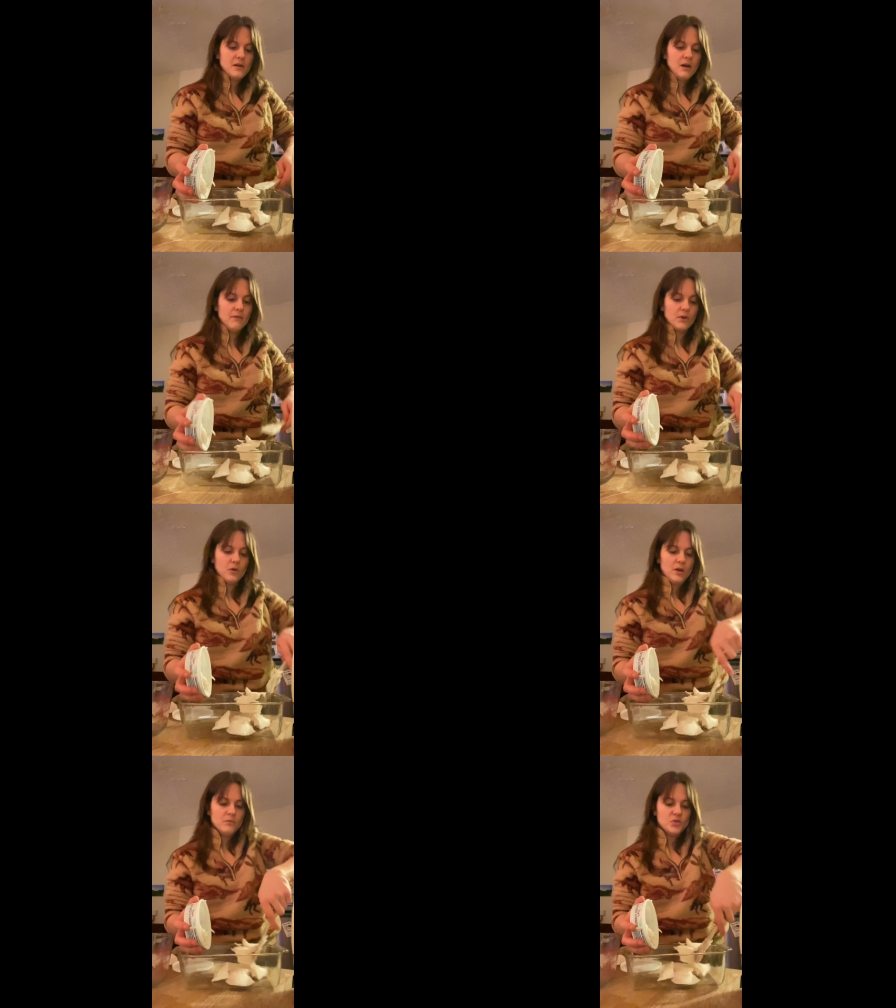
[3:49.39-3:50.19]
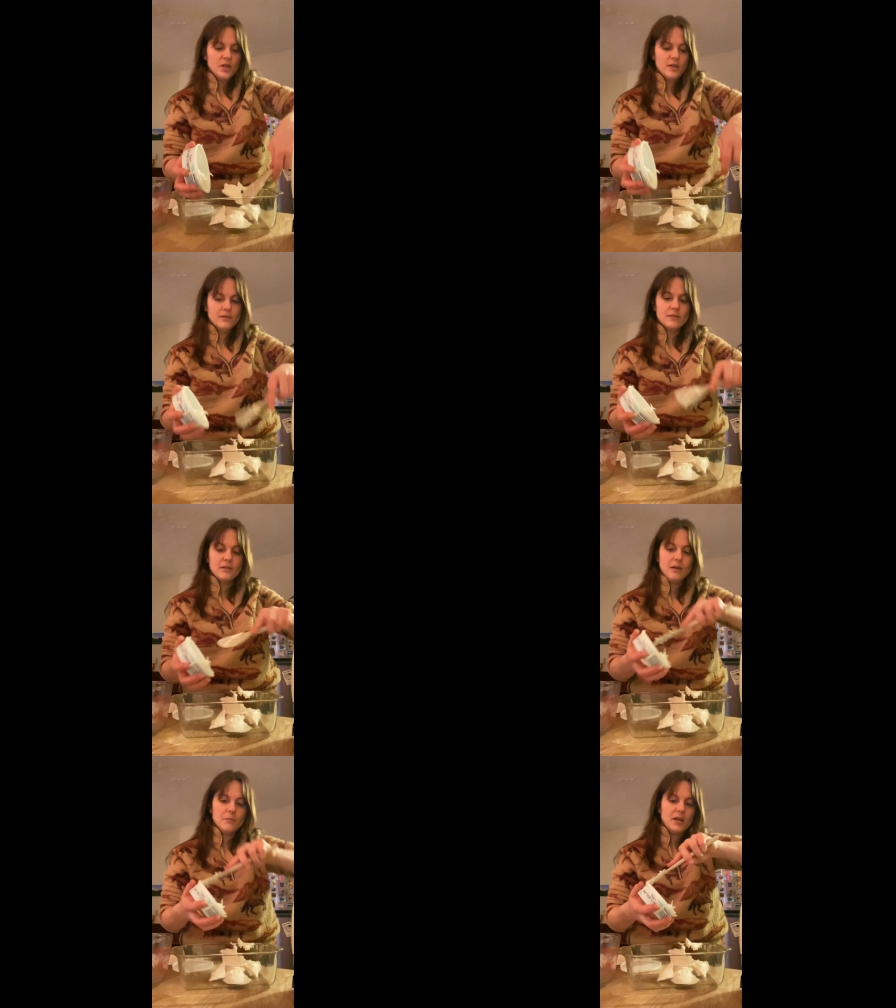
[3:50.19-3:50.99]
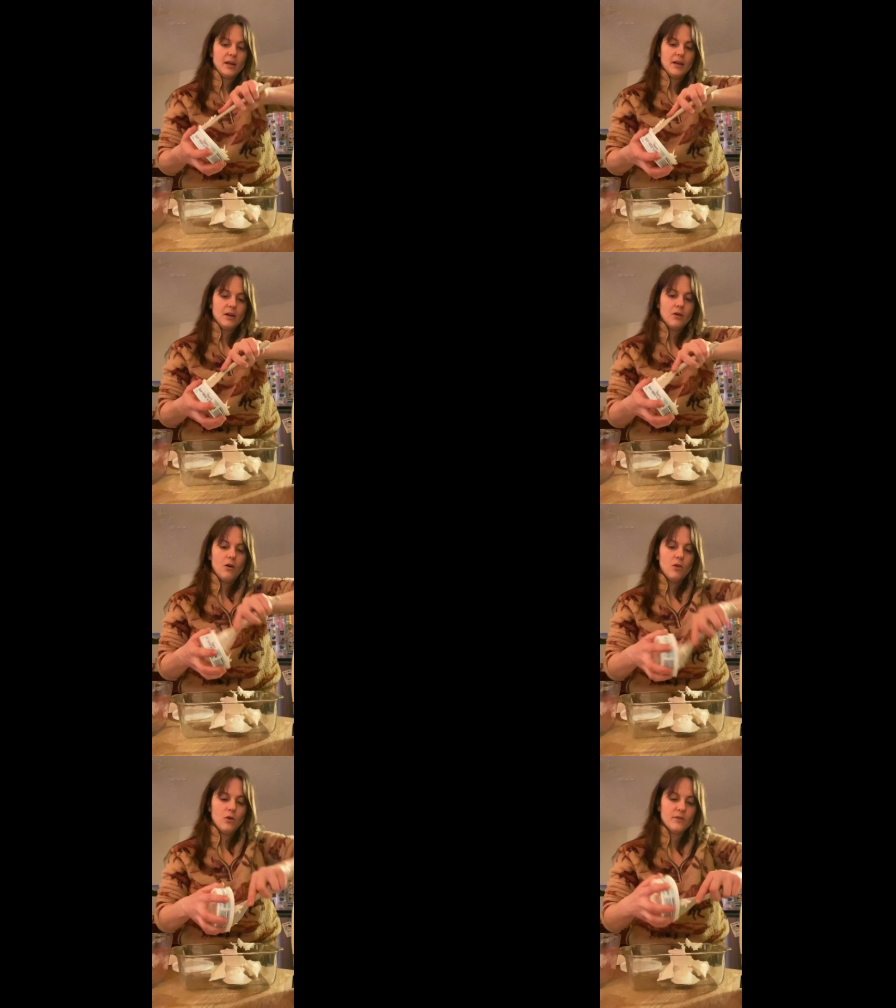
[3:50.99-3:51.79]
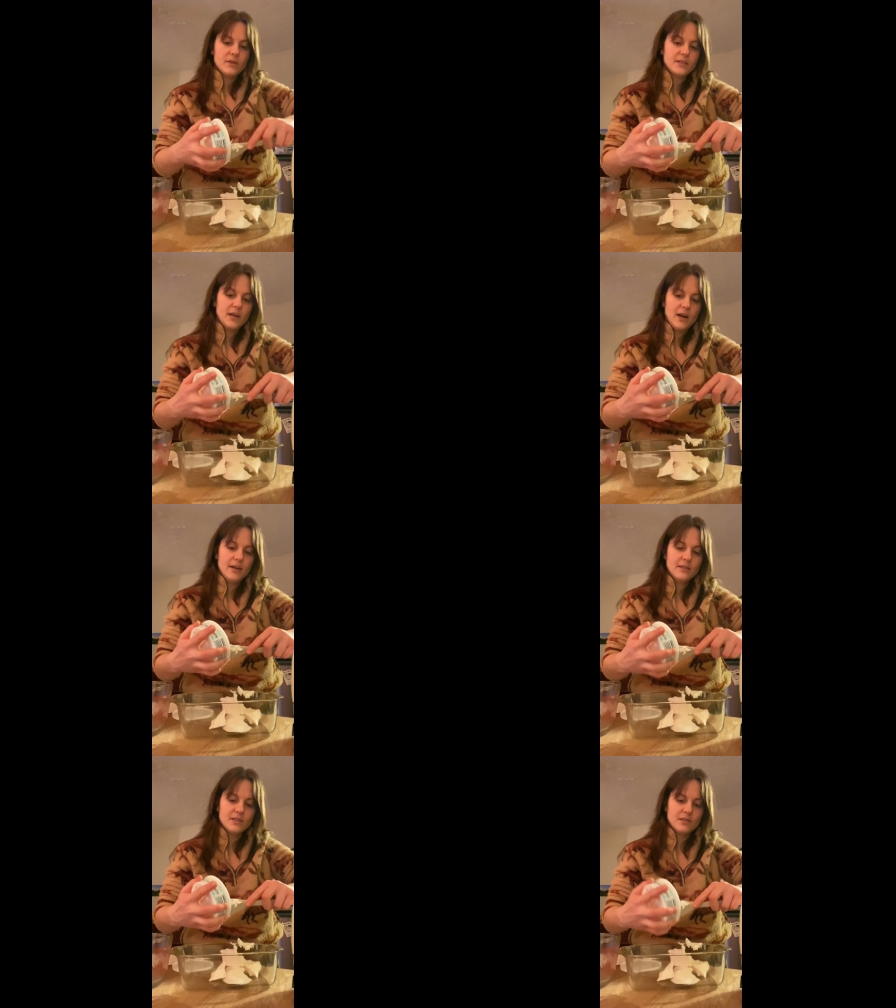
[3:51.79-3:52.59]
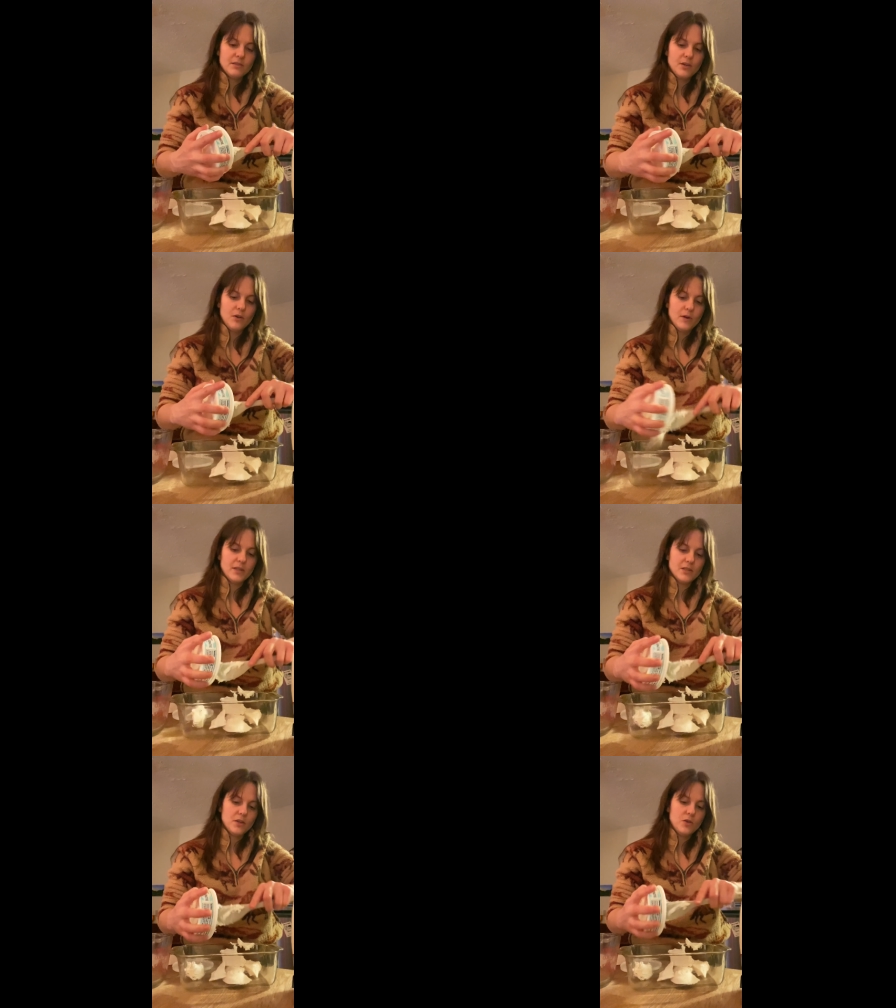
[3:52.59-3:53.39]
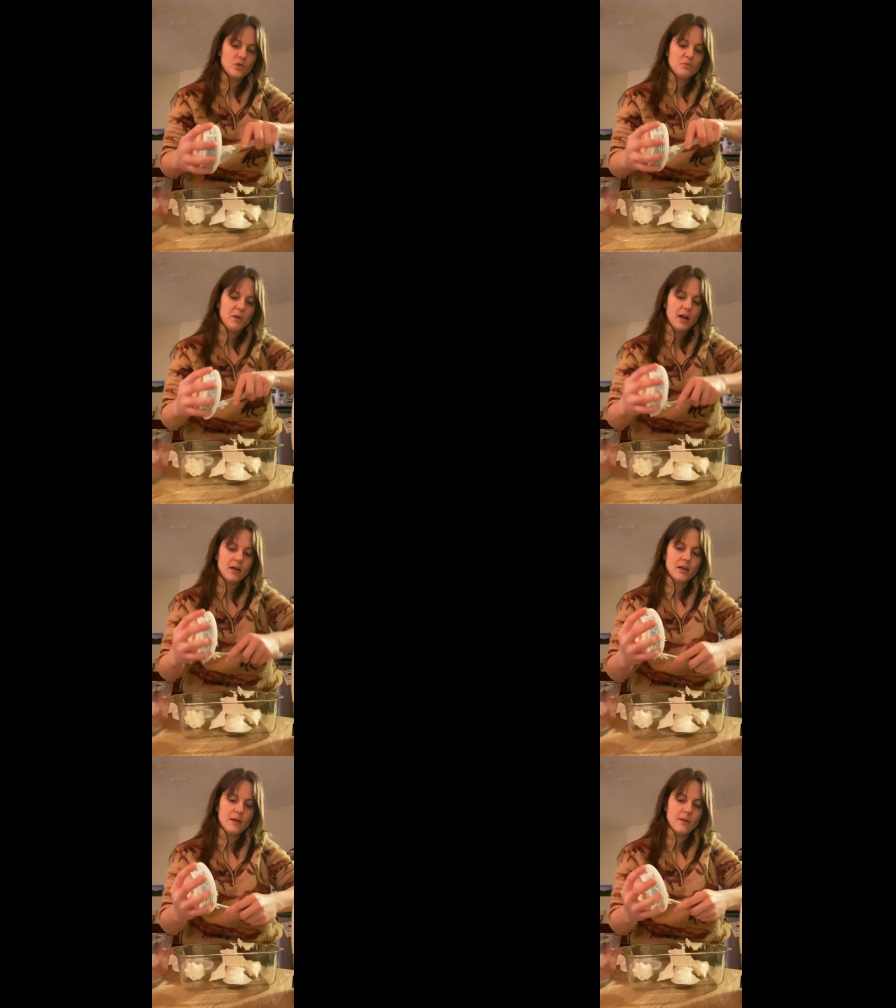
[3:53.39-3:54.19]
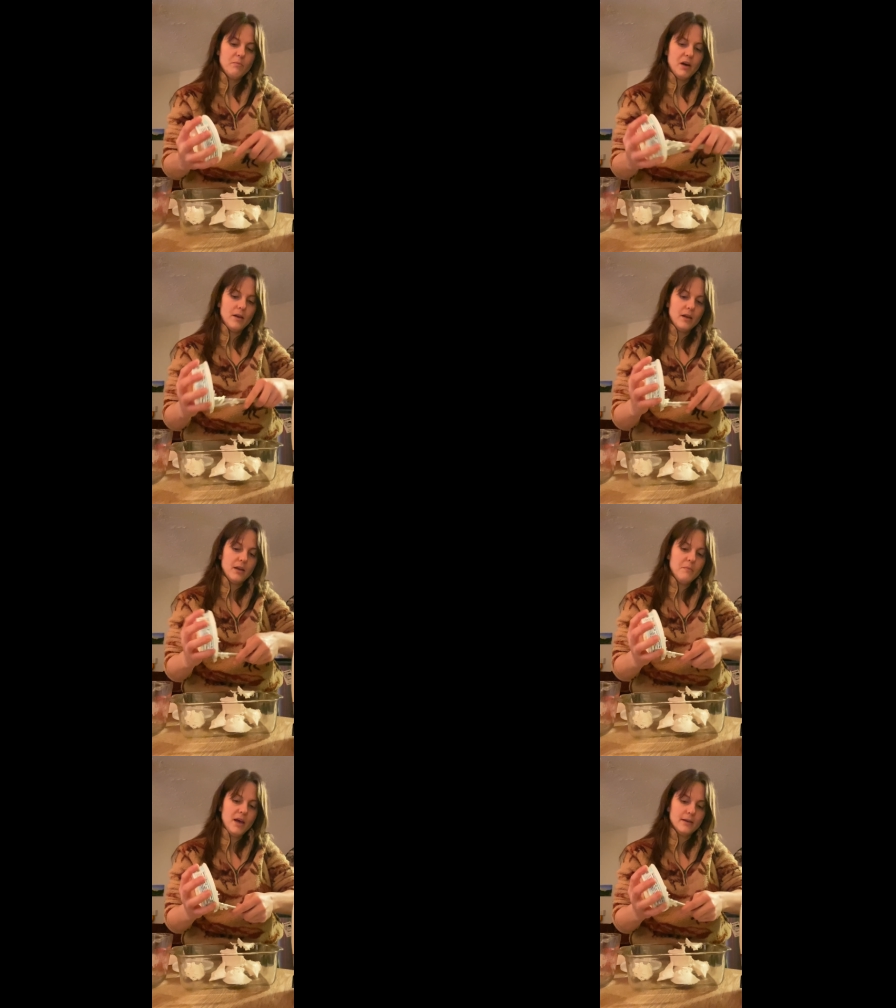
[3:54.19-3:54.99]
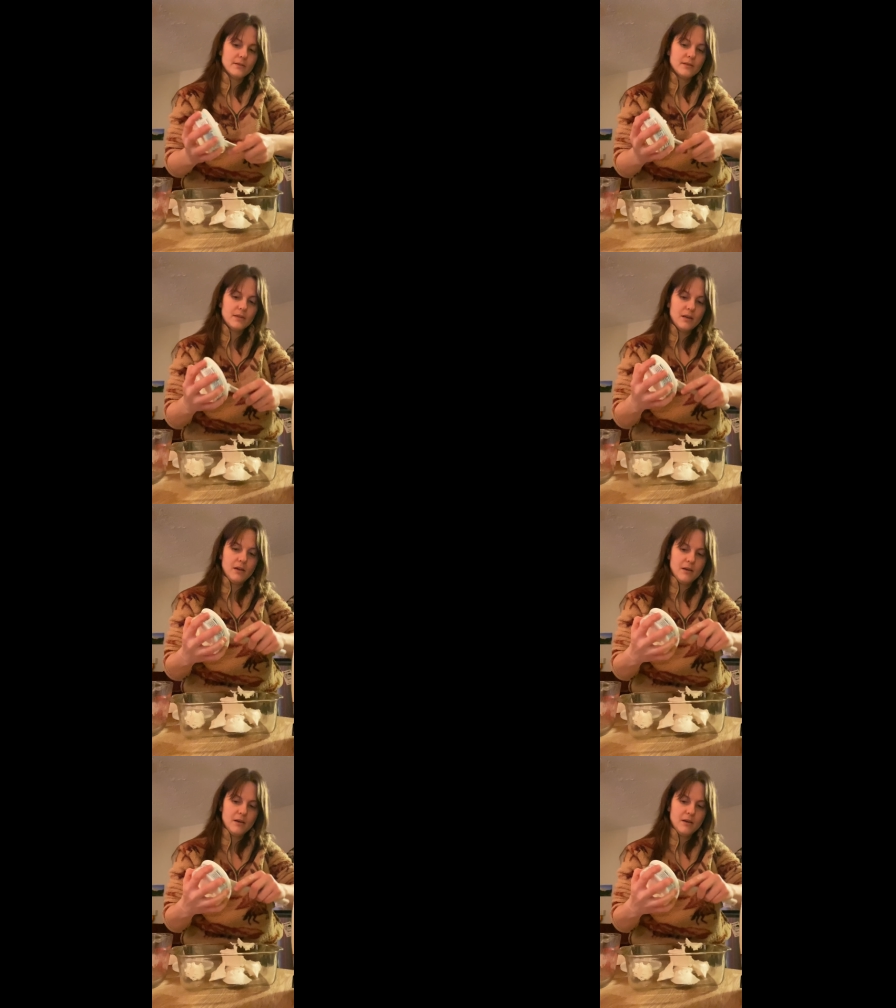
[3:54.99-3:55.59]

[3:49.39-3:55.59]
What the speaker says: of the cream cheese, and I'm gonna get it all over the sides, so it's a huge pain in the butt and a mess.